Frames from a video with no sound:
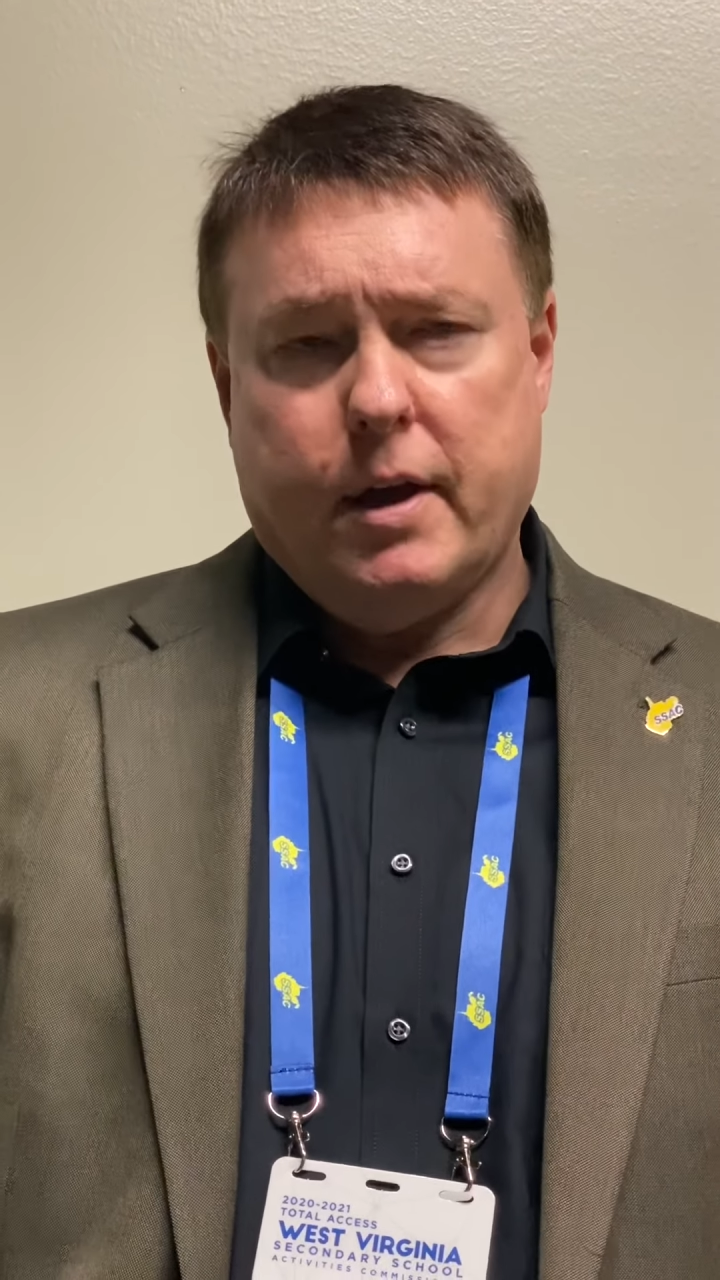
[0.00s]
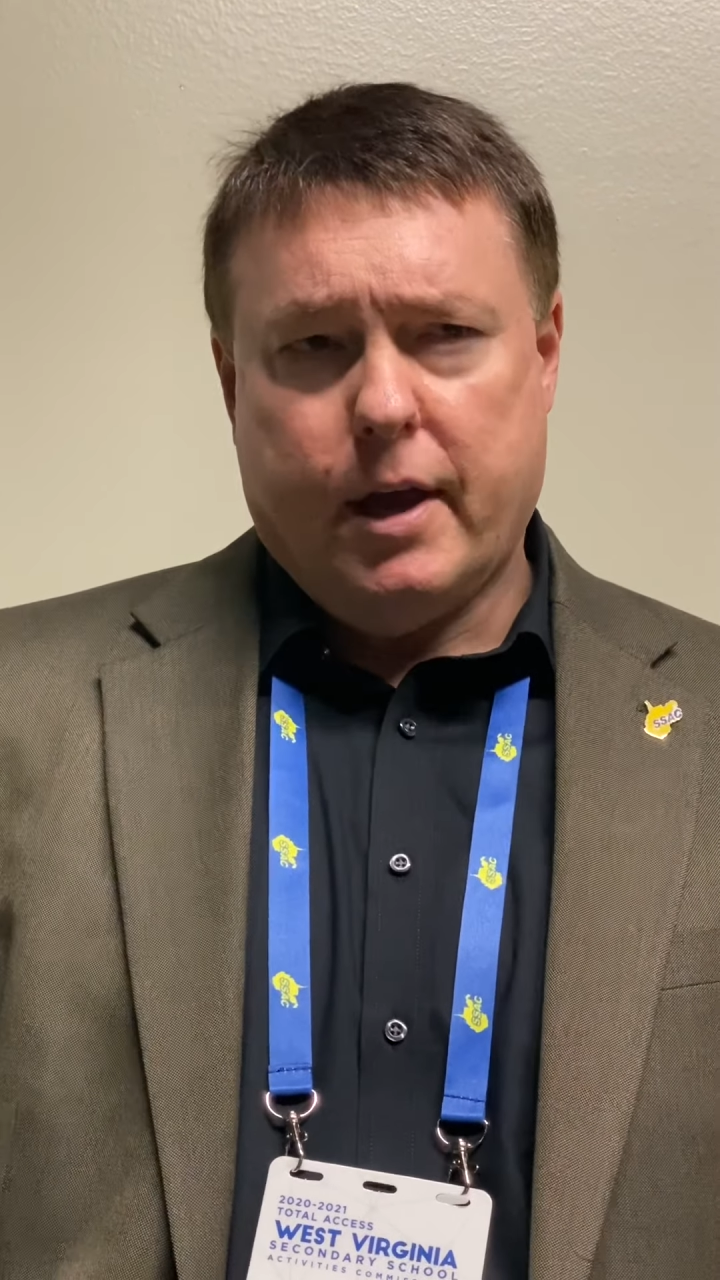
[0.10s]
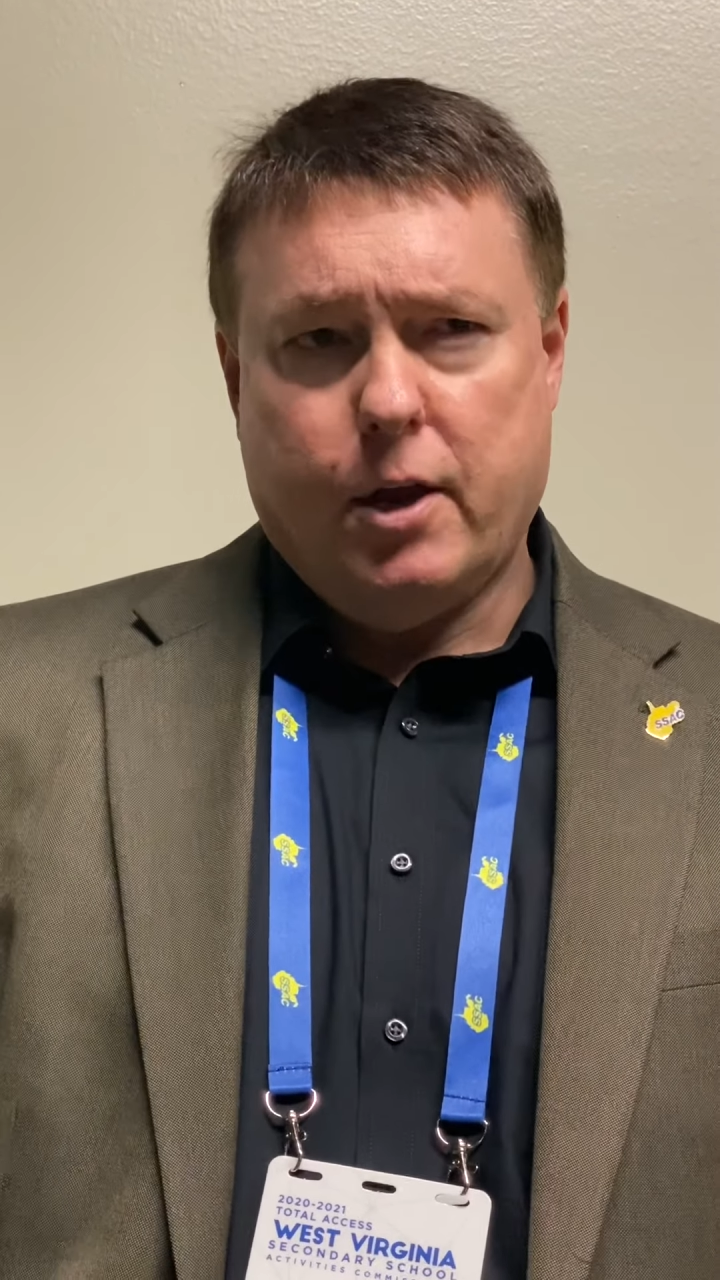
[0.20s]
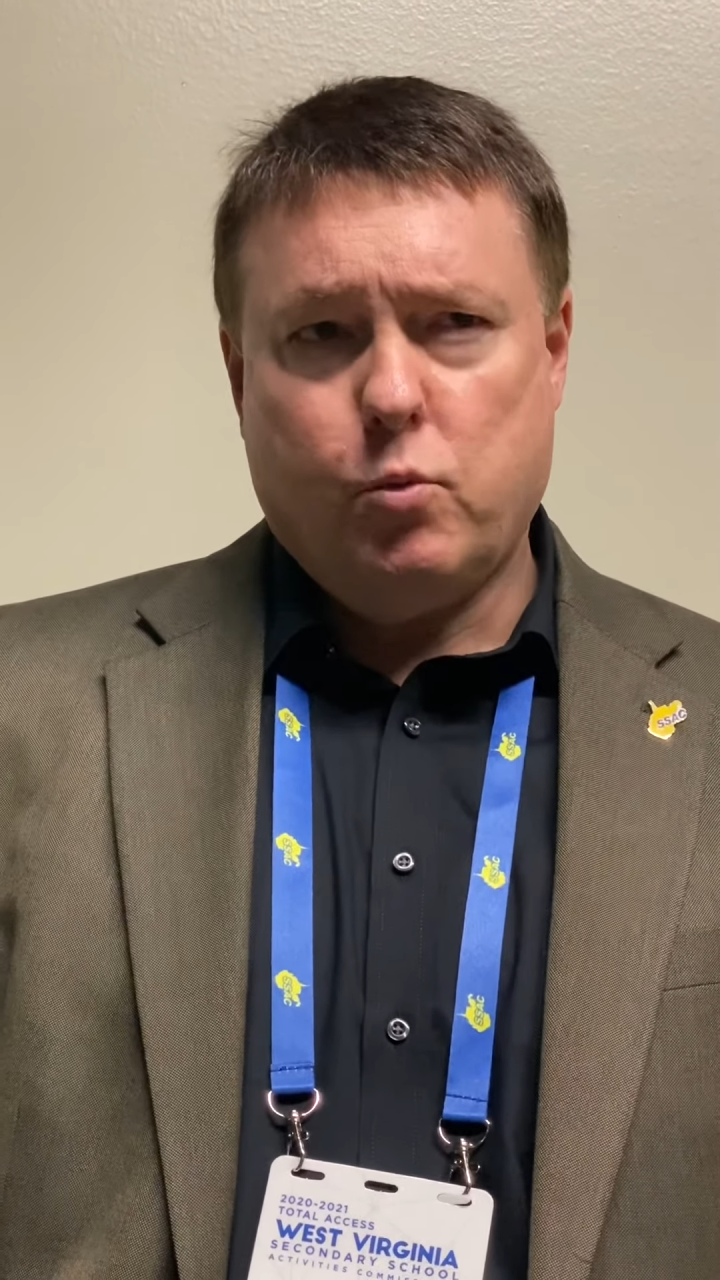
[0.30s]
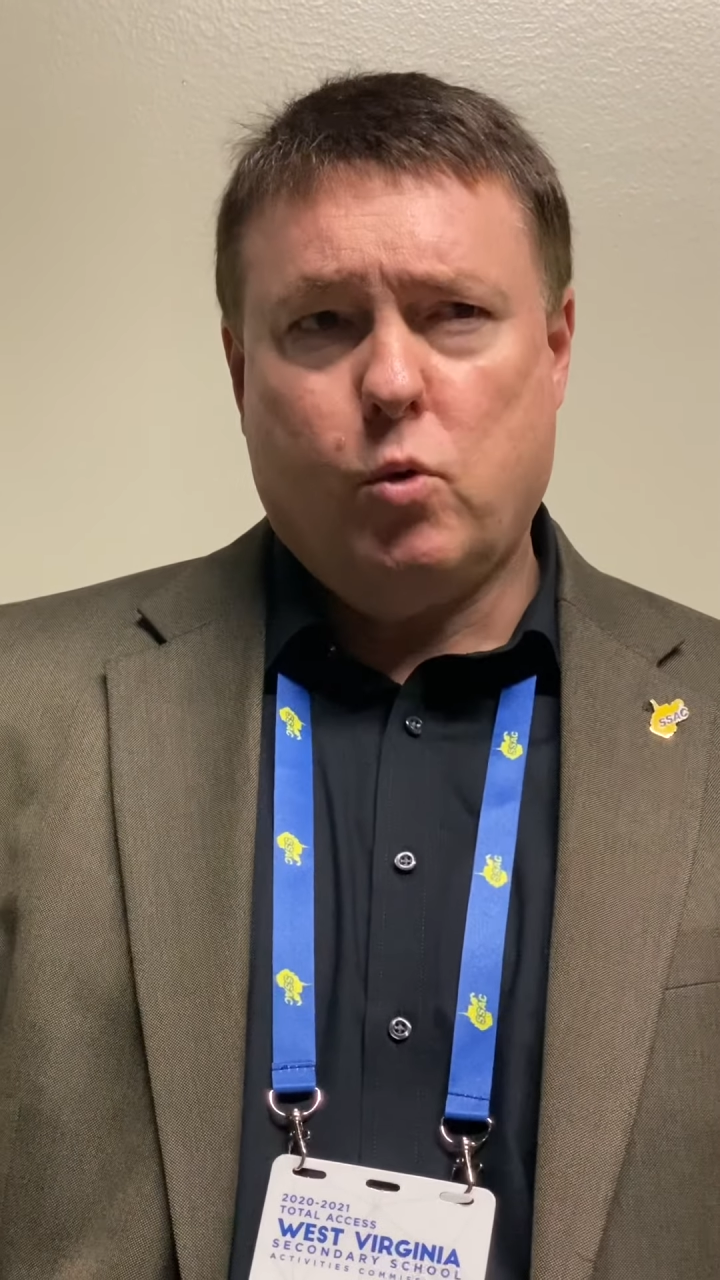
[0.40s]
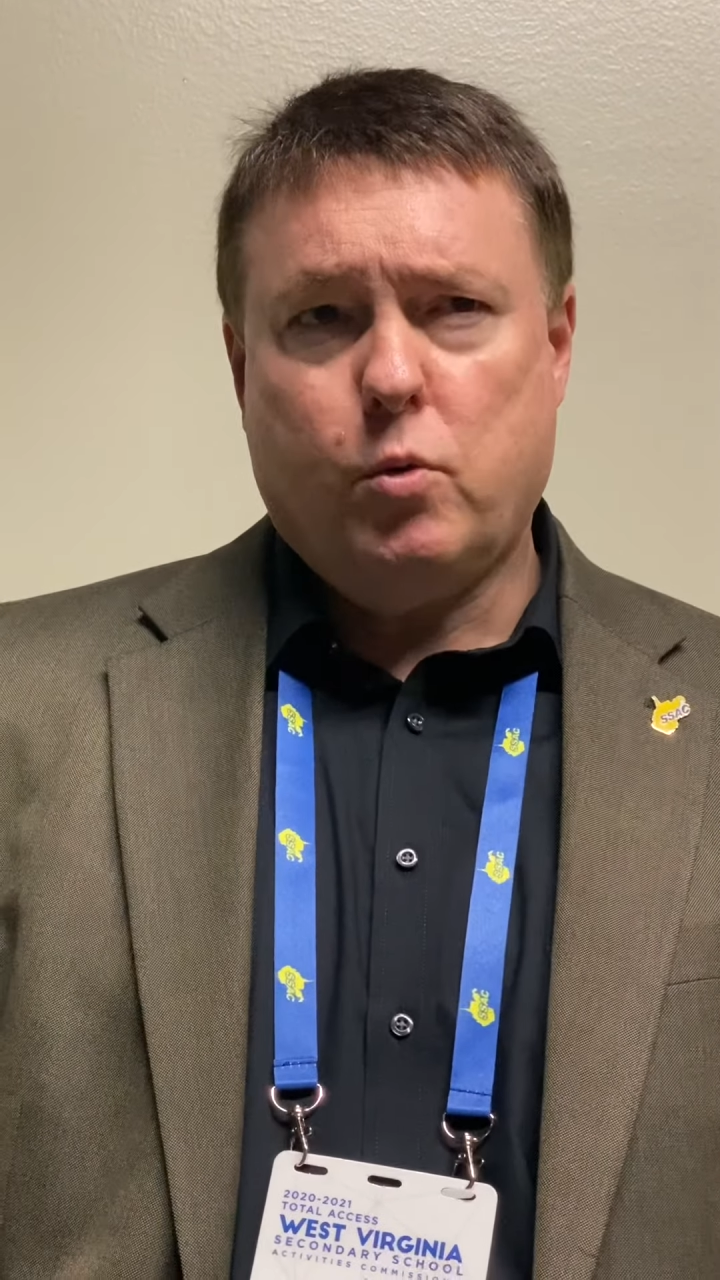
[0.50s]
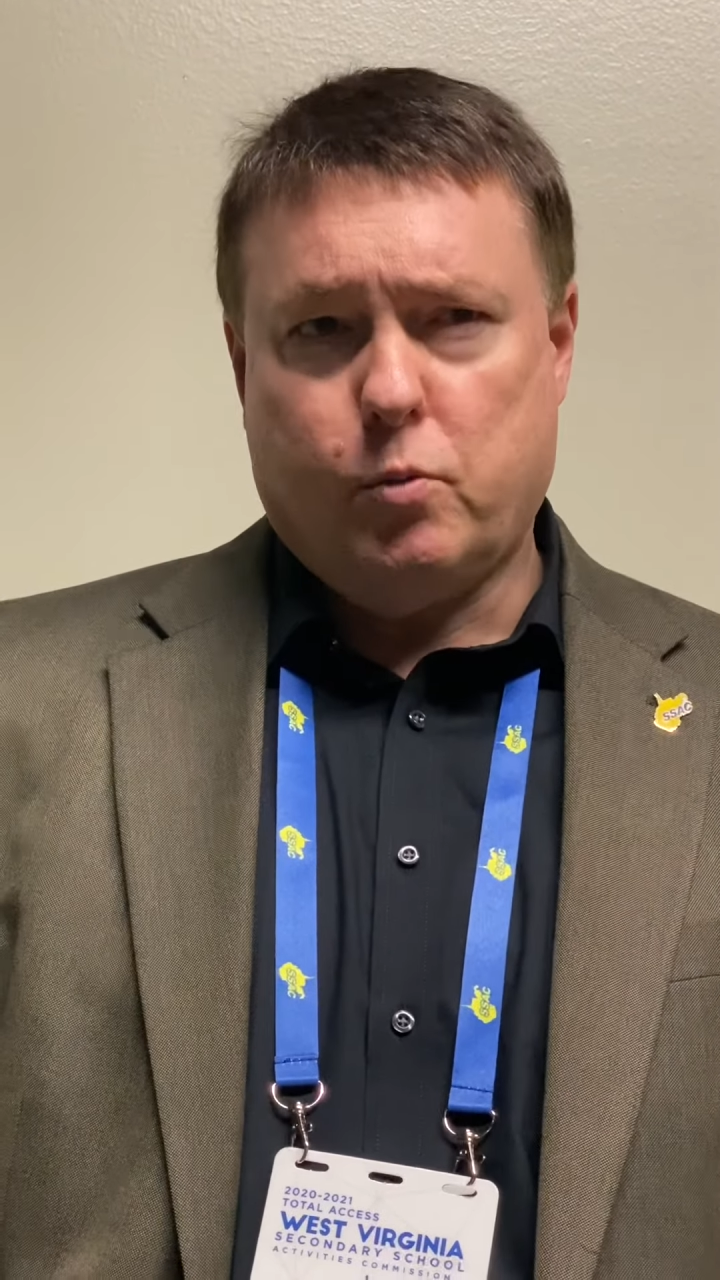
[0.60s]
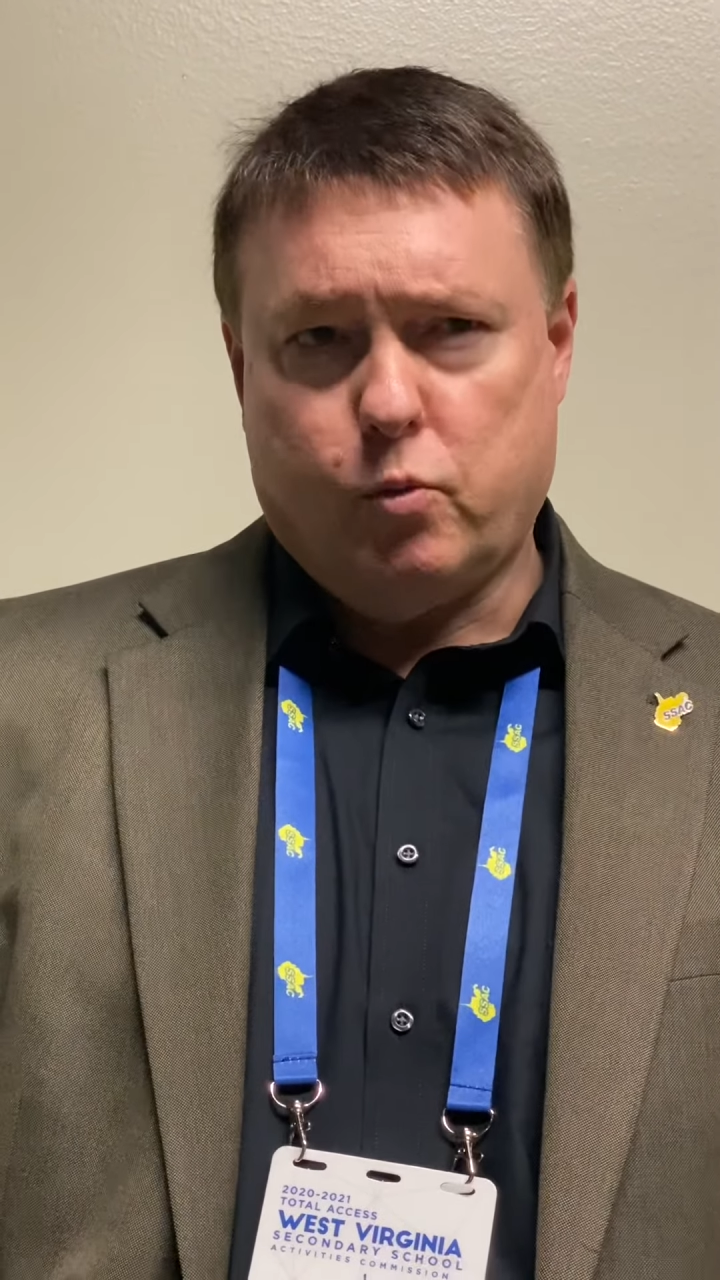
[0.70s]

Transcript: and we'll